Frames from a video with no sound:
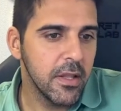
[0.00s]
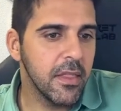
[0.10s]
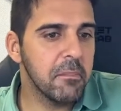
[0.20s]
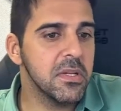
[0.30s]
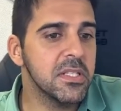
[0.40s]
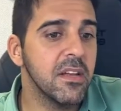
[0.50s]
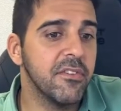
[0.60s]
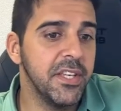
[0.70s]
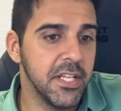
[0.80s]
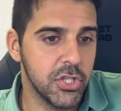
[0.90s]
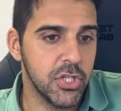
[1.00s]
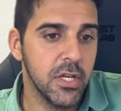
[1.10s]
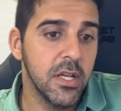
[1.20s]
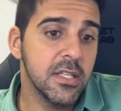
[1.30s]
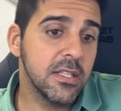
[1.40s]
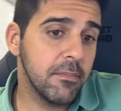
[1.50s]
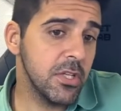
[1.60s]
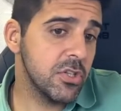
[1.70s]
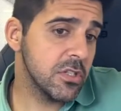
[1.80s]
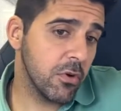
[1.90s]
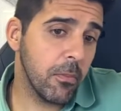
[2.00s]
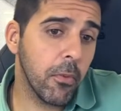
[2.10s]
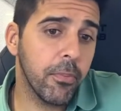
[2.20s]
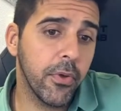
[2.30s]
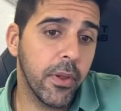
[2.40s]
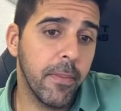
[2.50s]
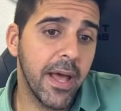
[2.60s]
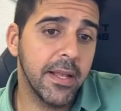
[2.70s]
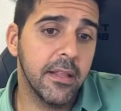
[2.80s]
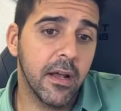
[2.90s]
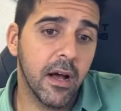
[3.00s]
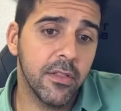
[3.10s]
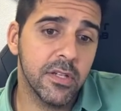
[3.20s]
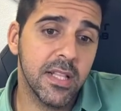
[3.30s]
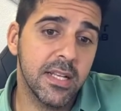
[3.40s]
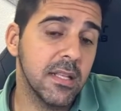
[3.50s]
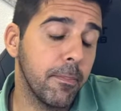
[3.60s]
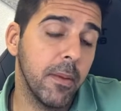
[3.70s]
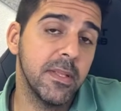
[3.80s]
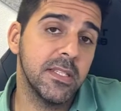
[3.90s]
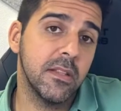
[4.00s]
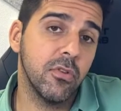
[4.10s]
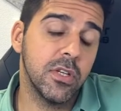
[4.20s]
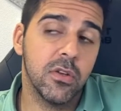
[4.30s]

Number seven, niche. Some niches are more problematic than others, like supplements and toys.